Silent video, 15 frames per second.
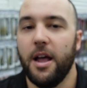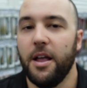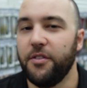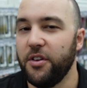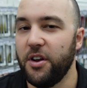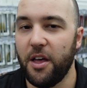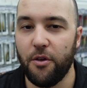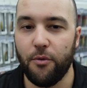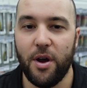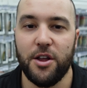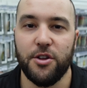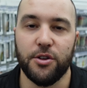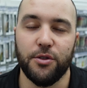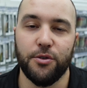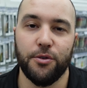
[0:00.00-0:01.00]
It's another
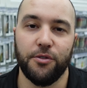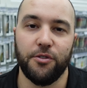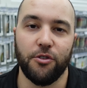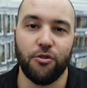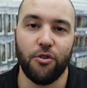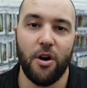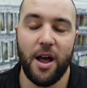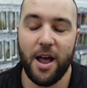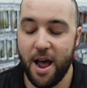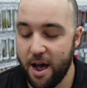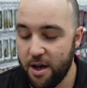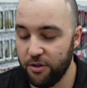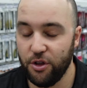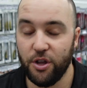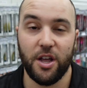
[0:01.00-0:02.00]
range of lures to try
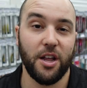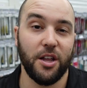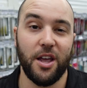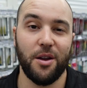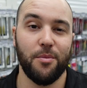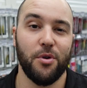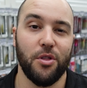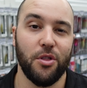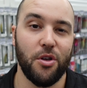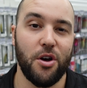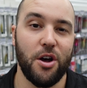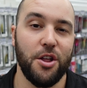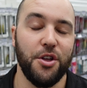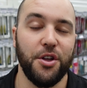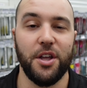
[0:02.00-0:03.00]
out. You can get them
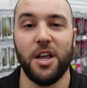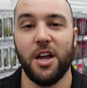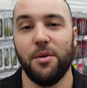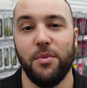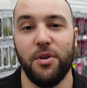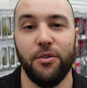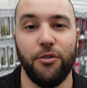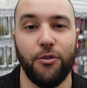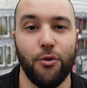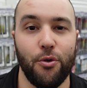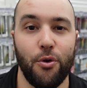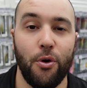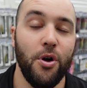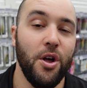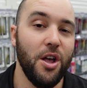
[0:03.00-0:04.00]
online, you can get them in
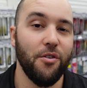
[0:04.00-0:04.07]
store.